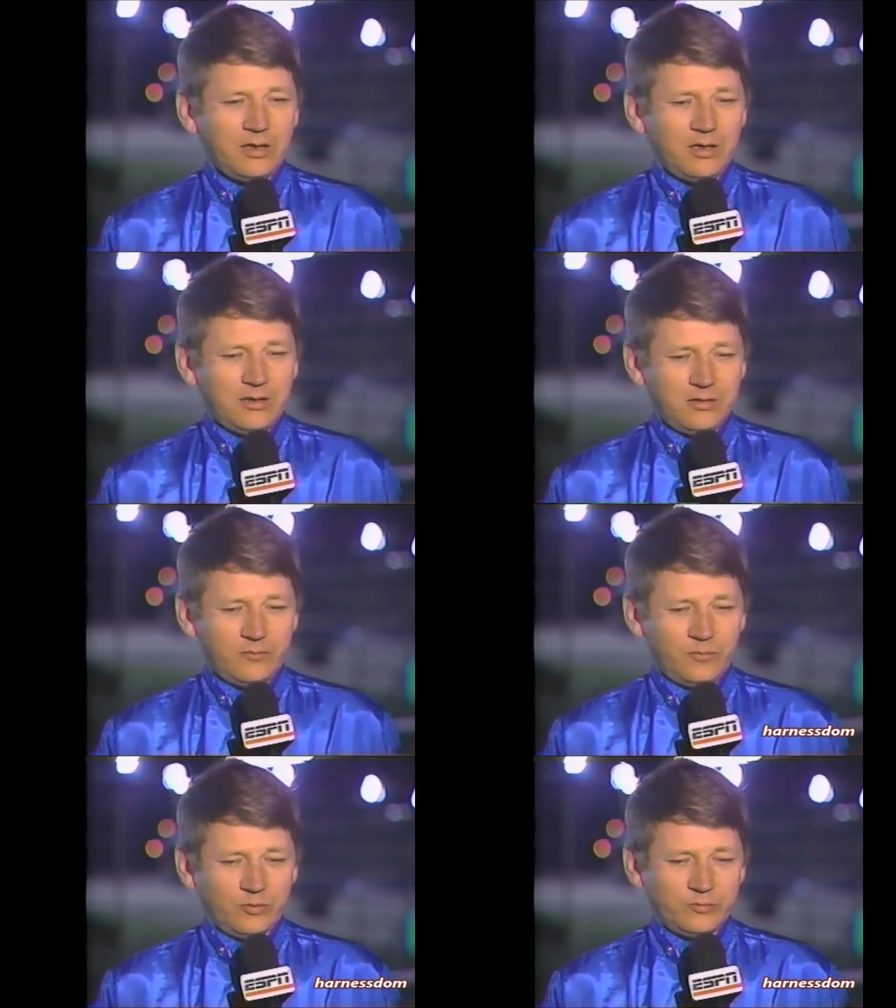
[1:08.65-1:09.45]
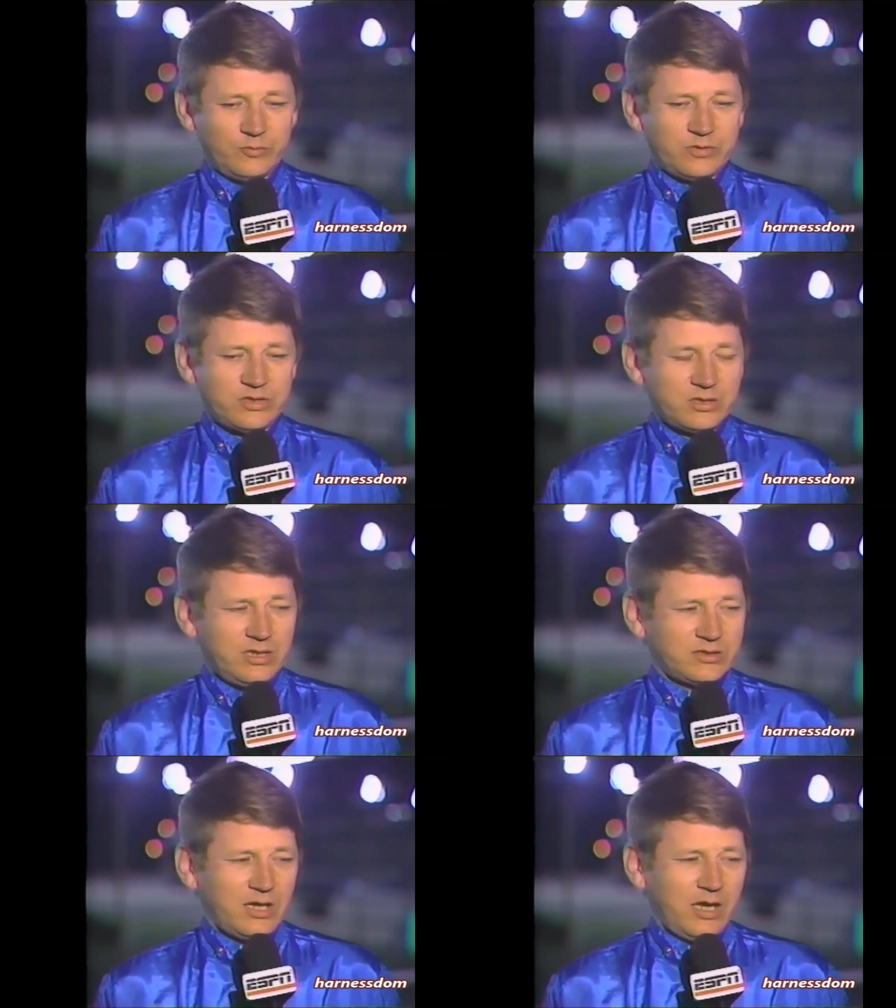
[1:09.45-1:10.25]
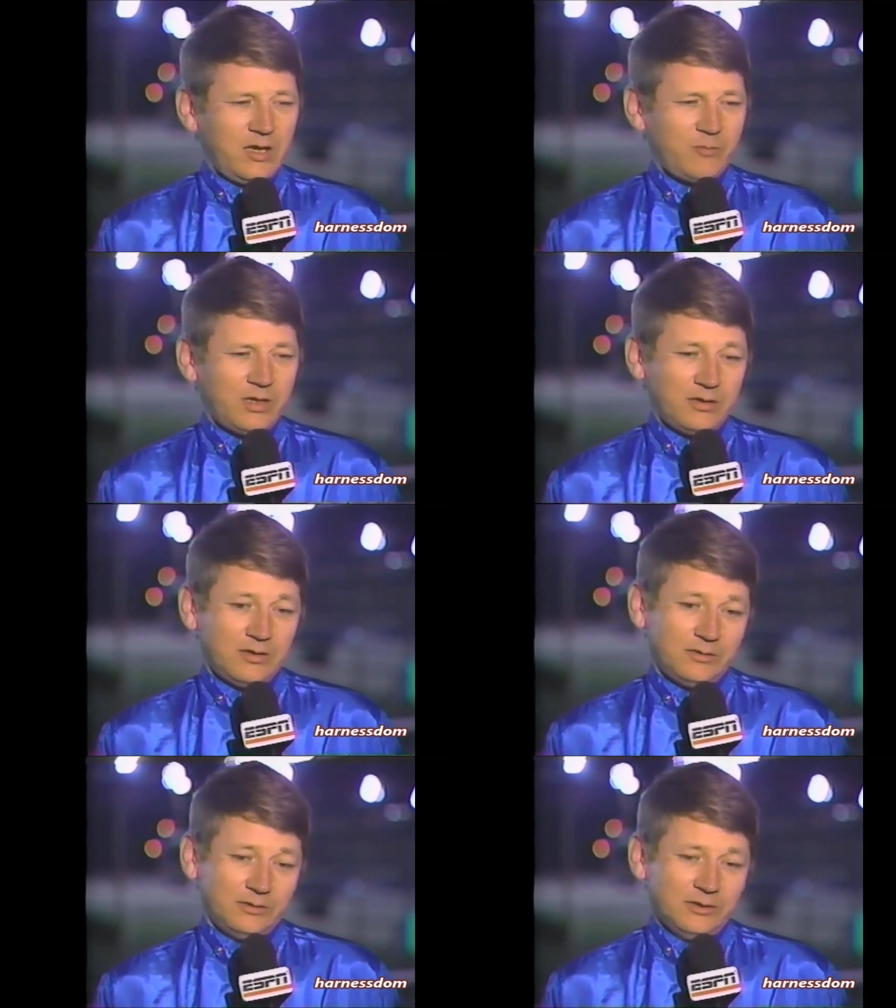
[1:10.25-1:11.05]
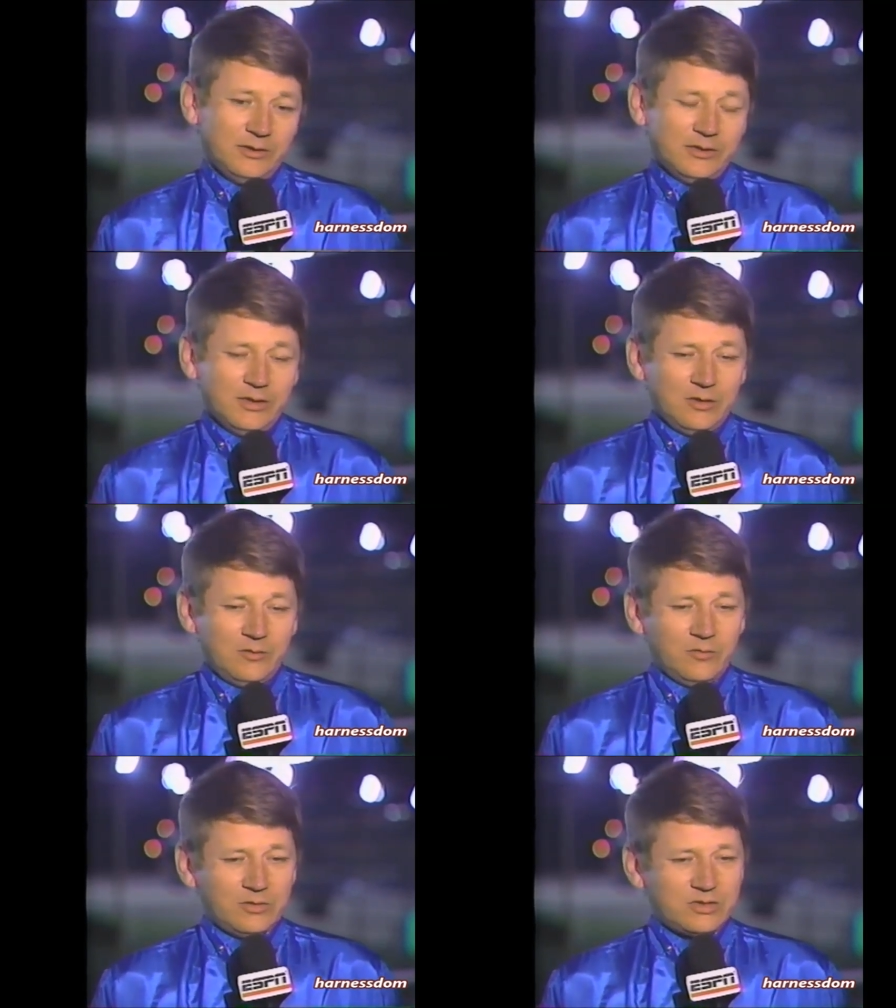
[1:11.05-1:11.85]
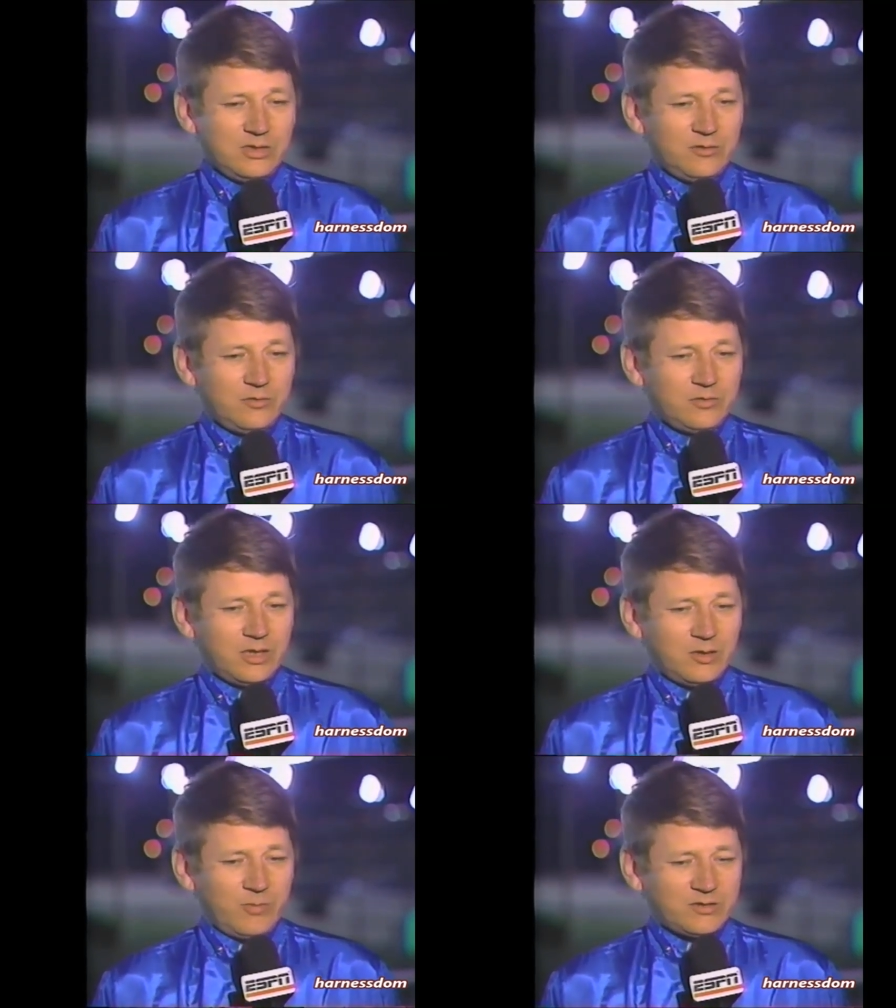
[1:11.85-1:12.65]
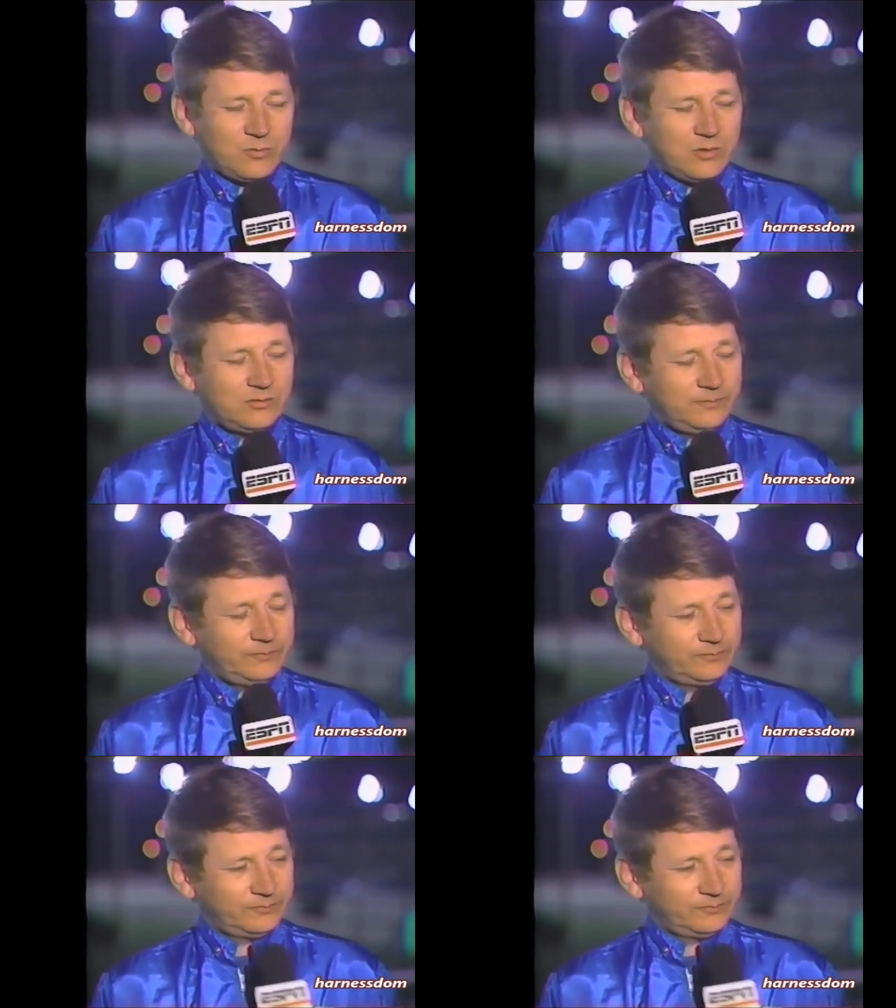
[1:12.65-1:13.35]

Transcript: I got a post position inside him, and uh, we'll see who got the best one.